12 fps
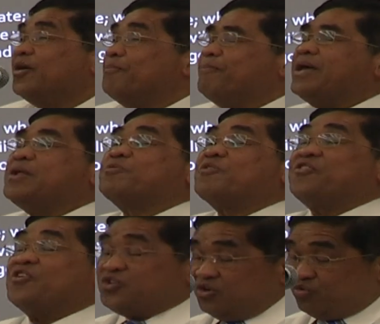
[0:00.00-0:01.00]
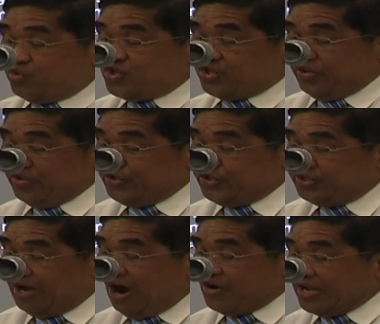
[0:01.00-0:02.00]
Many professing
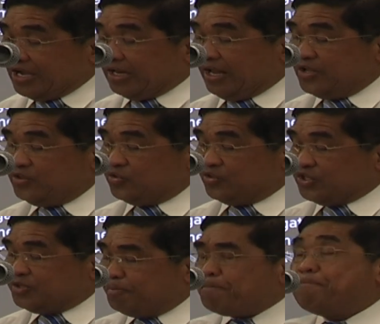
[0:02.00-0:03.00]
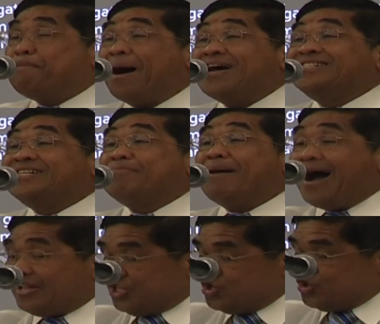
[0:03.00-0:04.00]
Christians are inclined to this passive
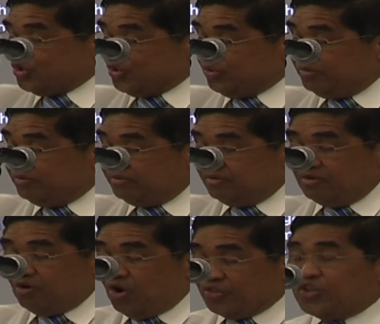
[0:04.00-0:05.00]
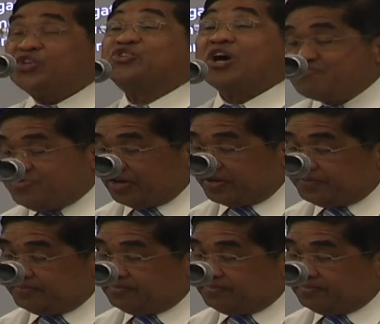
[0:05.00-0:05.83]
attitude on the subject